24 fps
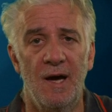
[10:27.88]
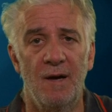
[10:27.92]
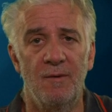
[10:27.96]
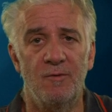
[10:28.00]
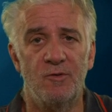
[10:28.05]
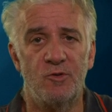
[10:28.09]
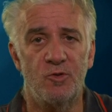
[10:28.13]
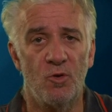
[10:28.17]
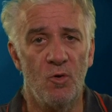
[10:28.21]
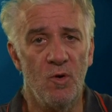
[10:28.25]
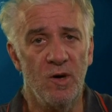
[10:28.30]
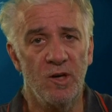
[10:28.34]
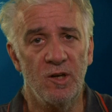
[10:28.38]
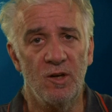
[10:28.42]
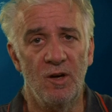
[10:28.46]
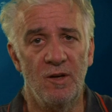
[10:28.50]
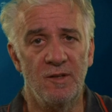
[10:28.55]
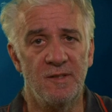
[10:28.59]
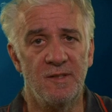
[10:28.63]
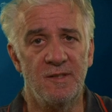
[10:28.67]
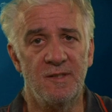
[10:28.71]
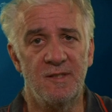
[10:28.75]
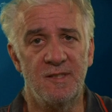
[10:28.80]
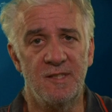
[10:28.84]
drawing
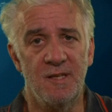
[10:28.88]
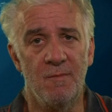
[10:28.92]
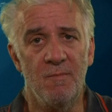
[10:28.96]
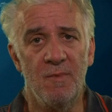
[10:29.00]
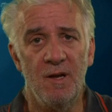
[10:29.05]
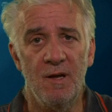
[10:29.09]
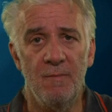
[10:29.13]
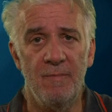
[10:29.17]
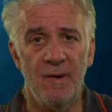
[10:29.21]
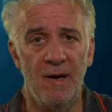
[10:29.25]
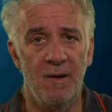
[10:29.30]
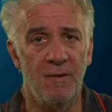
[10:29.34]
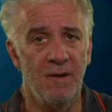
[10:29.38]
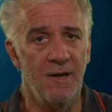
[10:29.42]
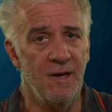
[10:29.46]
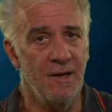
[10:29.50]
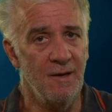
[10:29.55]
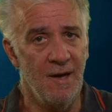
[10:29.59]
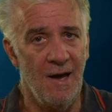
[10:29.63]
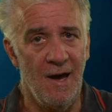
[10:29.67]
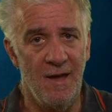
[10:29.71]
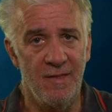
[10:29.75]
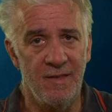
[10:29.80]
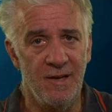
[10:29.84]
on similar but
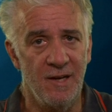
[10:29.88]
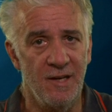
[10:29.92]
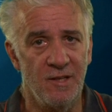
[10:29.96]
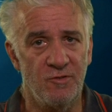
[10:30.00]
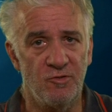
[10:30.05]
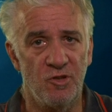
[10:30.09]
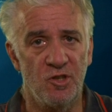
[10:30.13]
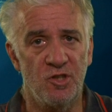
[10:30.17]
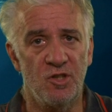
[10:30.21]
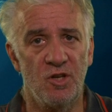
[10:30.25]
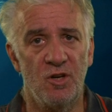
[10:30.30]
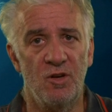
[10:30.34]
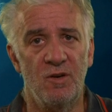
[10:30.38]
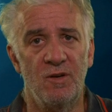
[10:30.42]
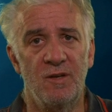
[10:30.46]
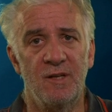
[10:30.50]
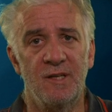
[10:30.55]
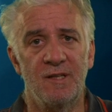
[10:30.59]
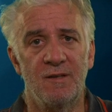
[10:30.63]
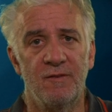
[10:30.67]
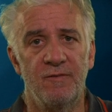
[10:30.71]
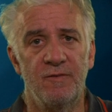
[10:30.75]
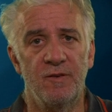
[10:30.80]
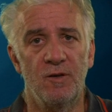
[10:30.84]
other literature
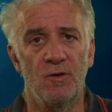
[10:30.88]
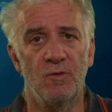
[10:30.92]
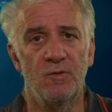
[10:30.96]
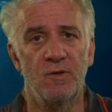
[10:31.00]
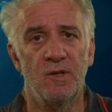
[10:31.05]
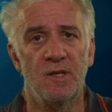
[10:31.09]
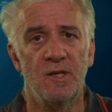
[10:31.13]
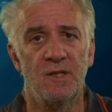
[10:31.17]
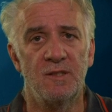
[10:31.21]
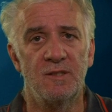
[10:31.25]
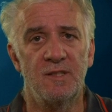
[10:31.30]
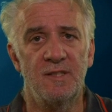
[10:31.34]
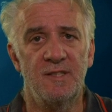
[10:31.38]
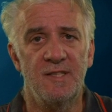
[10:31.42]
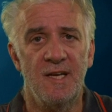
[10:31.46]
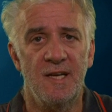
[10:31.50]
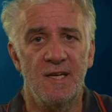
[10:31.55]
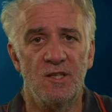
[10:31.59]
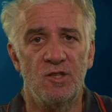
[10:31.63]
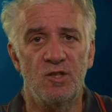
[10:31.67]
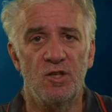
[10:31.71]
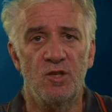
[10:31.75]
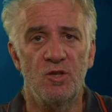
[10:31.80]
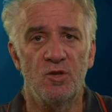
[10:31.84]
in the field to send
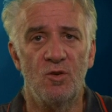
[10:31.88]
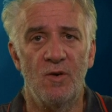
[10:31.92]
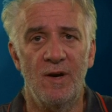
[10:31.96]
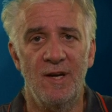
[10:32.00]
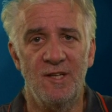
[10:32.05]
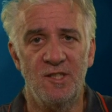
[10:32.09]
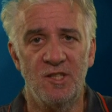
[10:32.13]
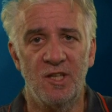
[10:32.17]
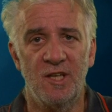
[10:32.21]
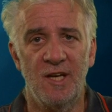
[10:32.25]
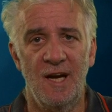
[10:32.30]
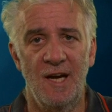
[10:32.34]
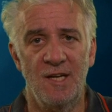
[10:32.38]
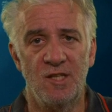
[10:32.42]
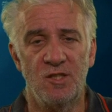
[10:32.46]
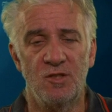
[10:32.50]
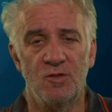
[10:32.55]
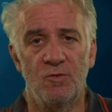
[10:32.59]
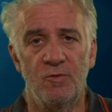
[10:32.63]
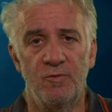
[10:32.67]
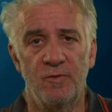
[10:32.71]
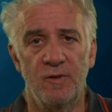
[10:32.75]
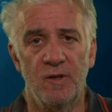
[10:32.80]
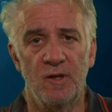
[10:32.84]
it to your
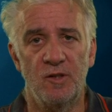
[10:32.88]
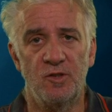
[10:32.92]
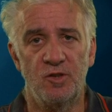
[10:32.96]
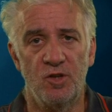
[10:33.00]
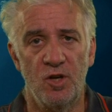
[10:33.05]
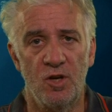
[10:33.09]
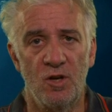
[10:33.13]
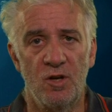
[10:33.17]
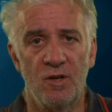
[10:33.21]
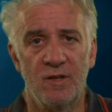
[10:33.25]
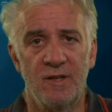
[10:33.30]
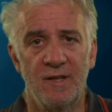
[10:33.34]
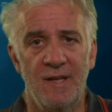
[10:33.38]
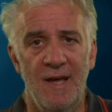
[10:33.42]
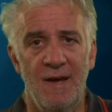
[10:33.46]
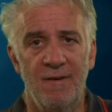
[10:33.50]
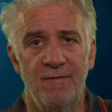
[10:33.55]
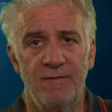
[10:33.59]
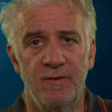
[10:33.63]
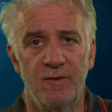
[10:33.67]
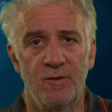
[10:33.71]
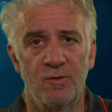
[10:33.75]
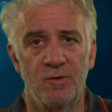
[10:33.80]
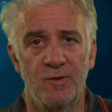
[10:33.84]
educational journal in that
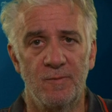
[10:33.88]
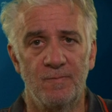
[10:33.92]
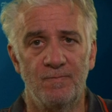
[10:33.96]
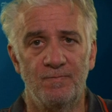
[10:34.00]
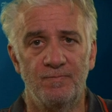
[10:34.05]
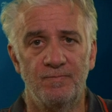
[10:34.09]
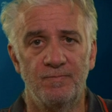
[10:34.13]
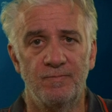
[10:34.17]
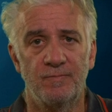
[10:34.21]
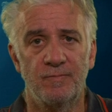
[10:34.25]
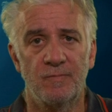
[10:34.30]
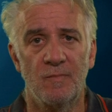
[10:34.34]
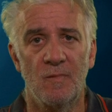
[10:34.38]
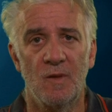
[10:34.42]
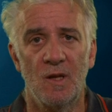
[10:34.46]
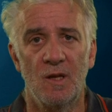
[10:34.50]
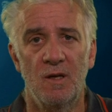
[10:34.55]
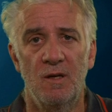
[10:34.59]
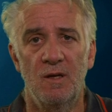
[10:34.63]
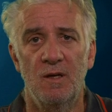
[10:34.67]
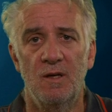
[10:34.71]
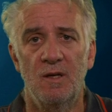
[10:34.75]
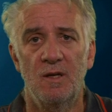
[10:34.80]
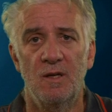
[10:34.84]
field.
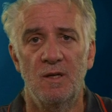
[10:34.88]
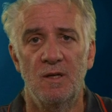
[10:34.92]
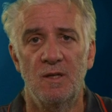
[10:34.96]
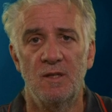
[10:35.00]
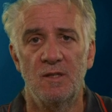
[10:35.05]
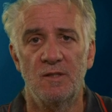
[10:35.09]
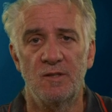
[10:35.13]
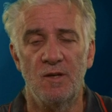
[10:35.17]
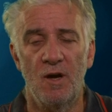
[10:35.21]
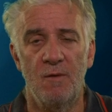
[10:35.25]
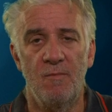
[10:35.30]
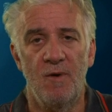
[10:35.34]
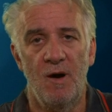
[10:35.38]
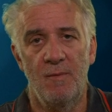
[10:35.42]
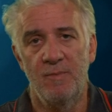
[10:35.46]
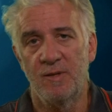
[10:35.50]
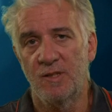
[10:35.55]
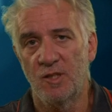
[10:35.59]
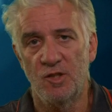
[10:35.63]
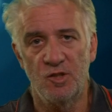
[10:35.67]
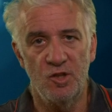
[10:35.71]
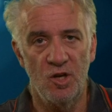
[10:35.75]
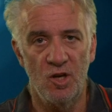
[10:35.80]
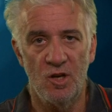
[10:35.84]
So it might be
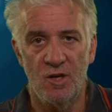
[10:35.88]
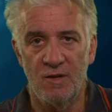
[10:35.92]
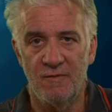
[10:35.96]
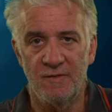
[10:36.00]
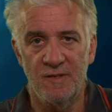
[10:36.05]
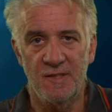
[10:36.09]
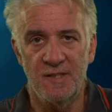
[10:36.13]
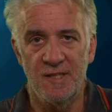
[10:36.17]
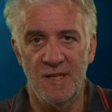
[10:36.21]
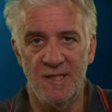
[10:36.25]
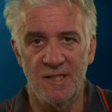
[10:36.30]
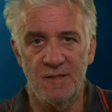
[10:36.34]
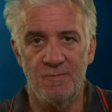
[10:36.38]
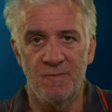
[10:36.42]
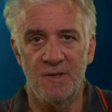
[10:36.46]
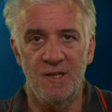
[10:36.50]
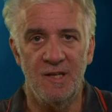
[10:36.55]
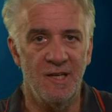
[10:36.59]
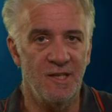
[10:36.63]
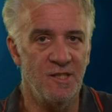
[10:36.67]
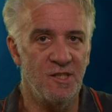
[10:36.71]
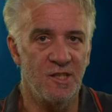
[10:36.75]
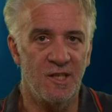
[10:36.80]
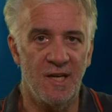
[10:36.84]
the Journal of Assessment
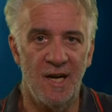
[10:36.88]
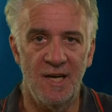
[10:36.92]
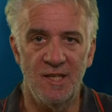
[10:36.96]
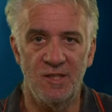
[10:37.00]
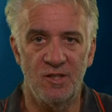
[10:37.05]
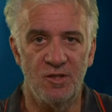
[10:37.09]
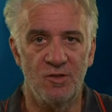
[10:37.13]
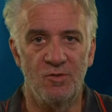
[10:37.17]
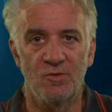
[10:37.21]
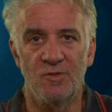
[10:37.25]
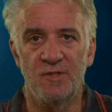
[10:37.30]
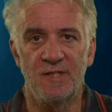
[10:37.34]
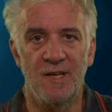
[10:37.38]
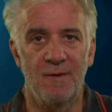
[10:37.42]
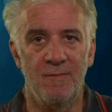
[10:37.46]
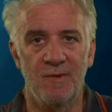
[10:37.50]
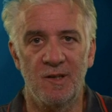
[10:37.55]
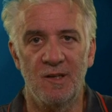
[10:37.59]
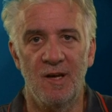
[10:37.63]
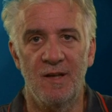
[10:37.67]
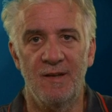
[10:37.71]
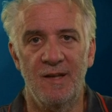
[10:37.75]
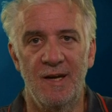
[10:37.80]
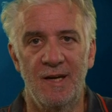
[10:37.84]
and Education or something
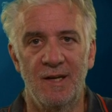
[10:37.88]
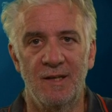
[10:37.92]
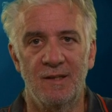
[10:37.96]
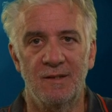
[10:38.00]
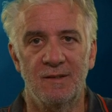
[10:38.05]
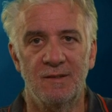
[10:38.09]
like that.